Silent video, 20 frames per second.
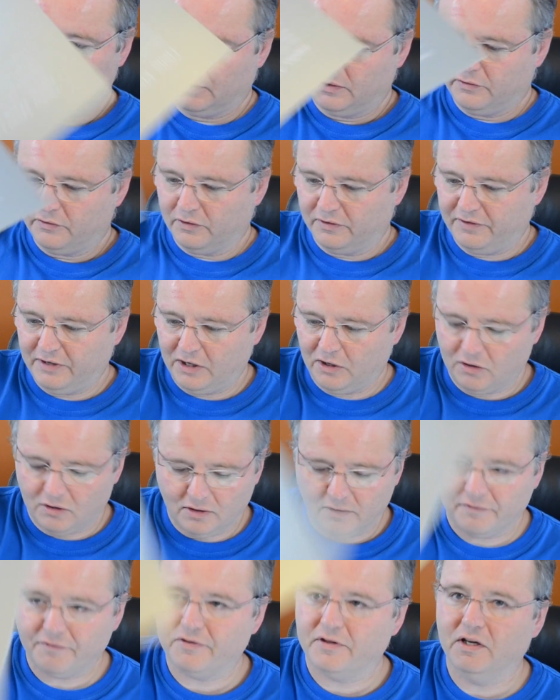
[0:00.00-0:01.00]
So I take
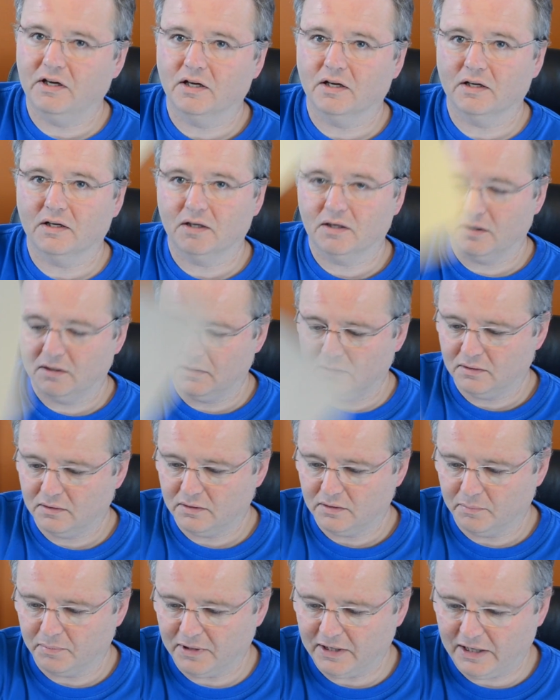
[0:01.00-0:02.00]
off the
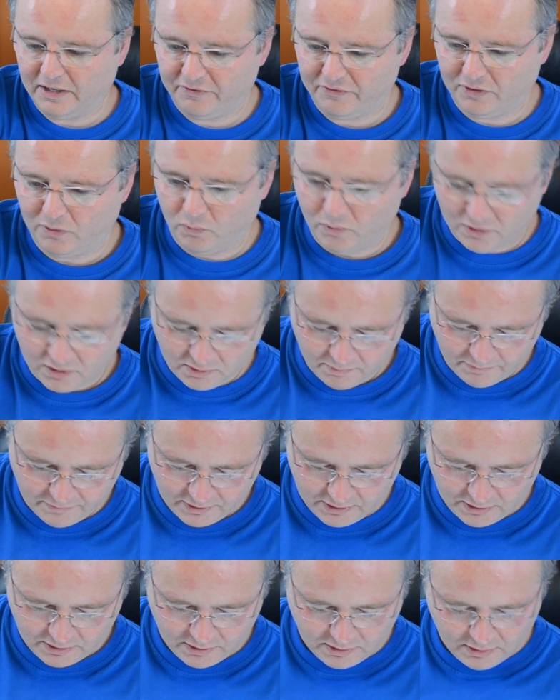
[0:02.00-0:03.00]
plastic welcome
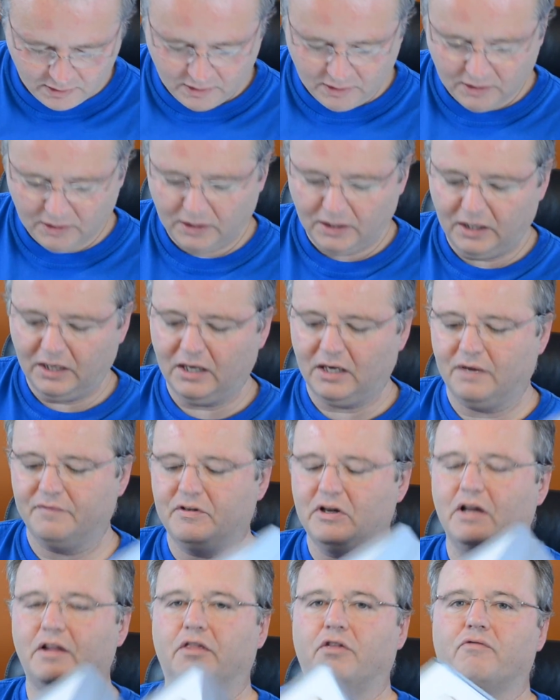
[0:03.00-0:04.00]
thing, and I've
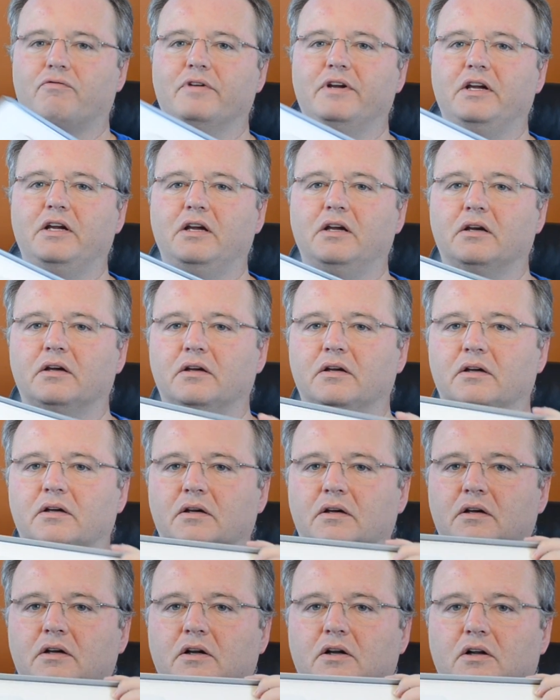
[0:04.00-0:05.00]
got 3
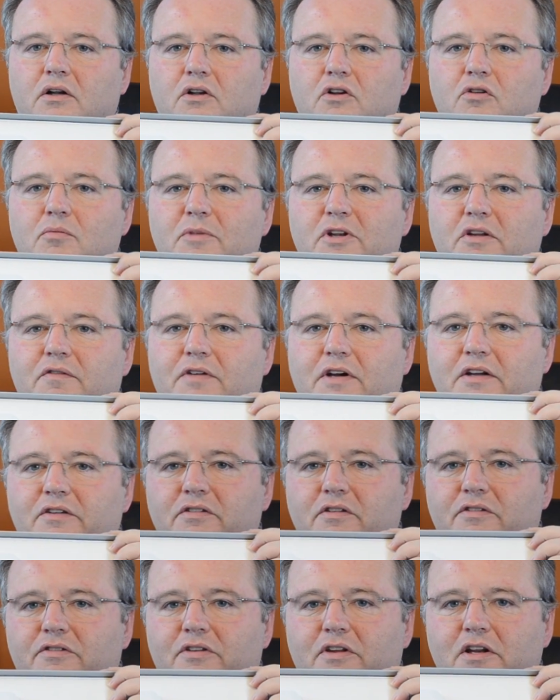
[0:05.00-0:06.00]
Luma
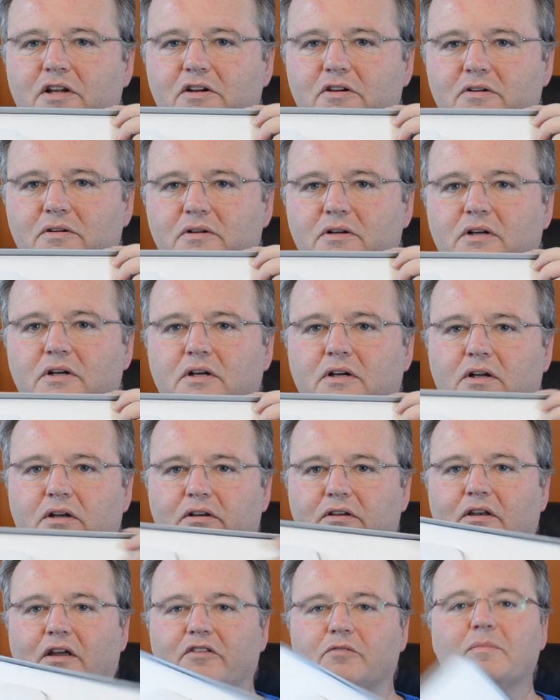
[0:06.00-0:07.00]
devices sitting here.
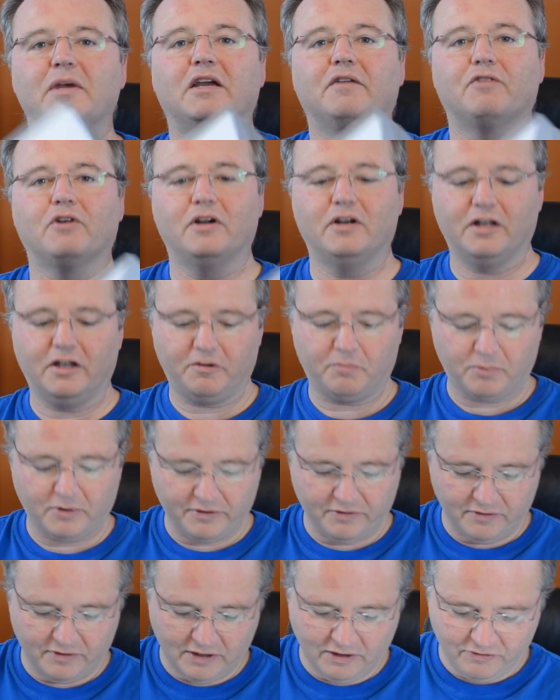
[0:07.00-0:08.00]
Does make a very nice
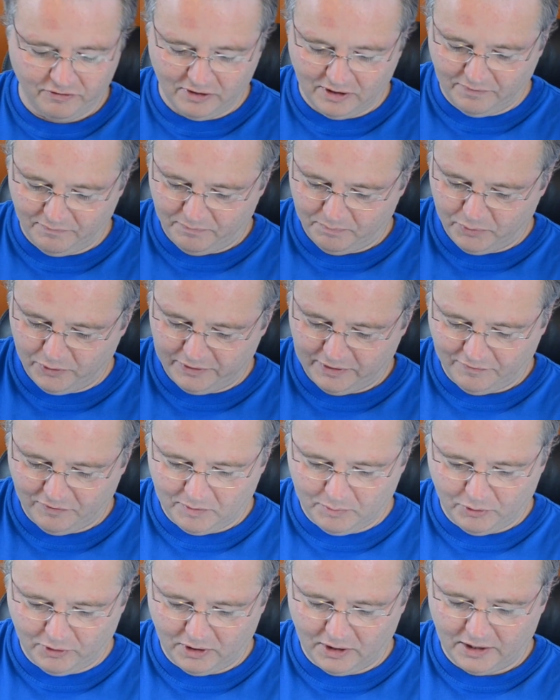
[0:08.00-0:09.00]
presentation. They
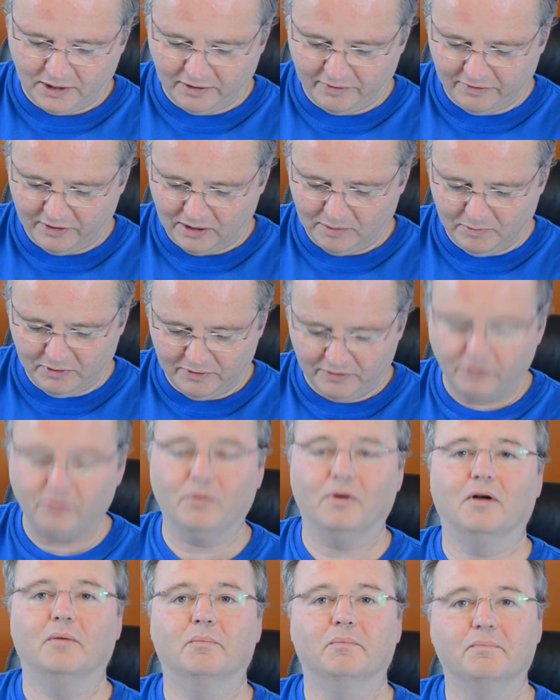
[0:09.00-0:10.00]
definitely put a lot of time into
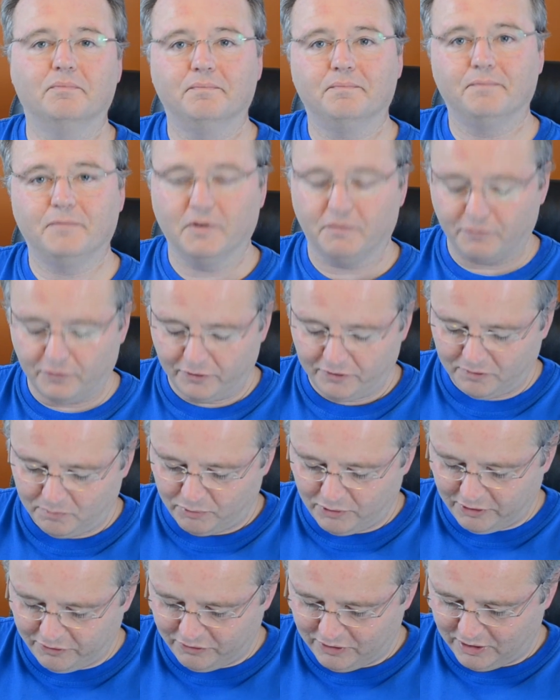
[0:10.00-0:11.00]
the first
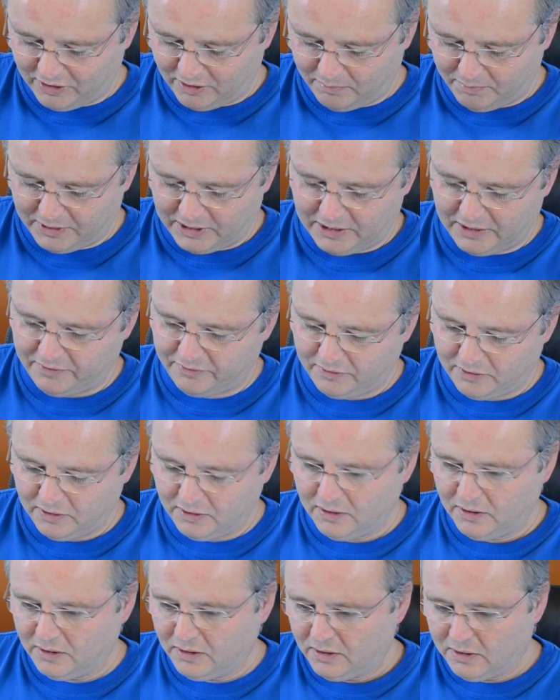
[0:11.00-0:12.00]
impression out of the box.
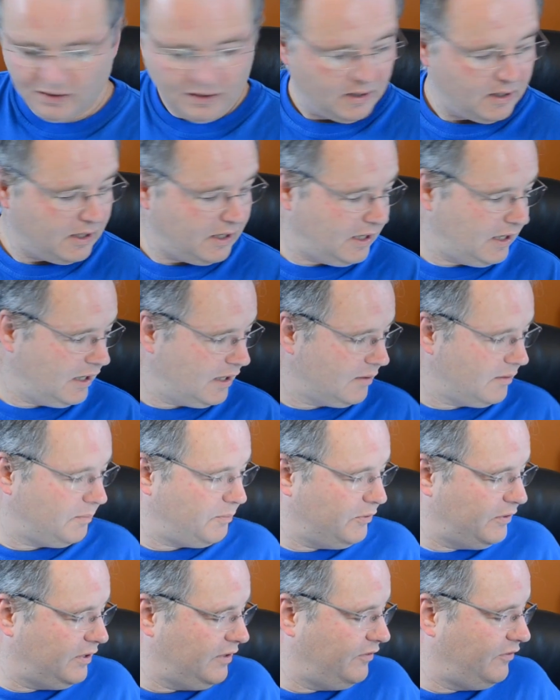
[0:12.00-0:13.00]
And let me
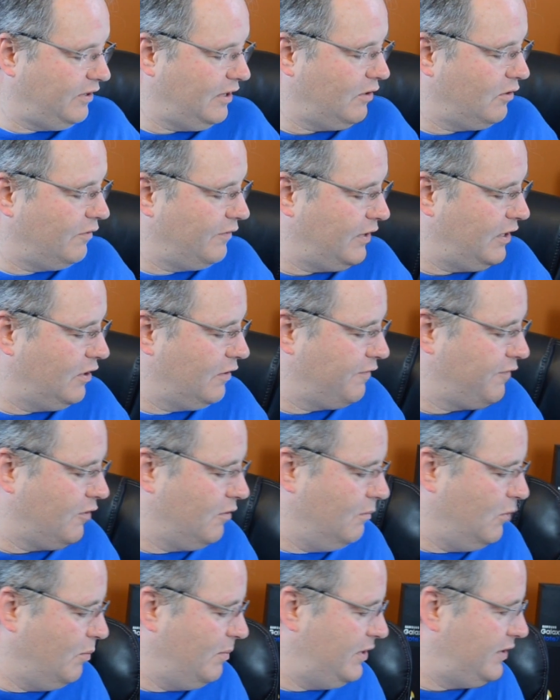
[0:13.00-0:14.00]
put this down over here for
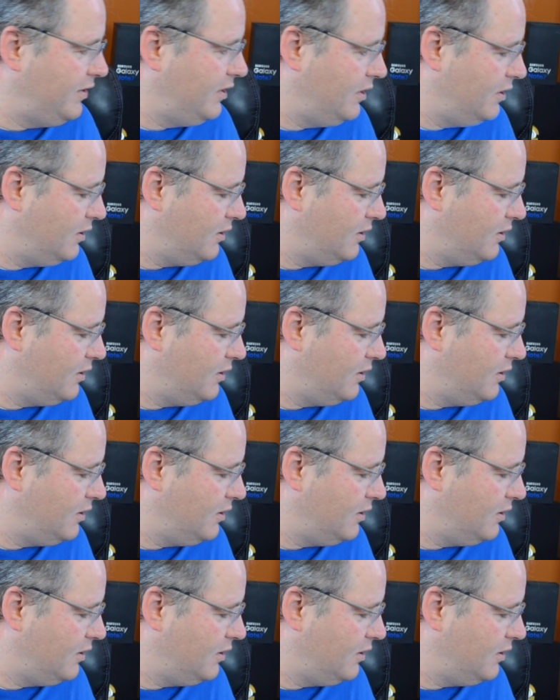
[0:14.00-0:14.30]
a moment.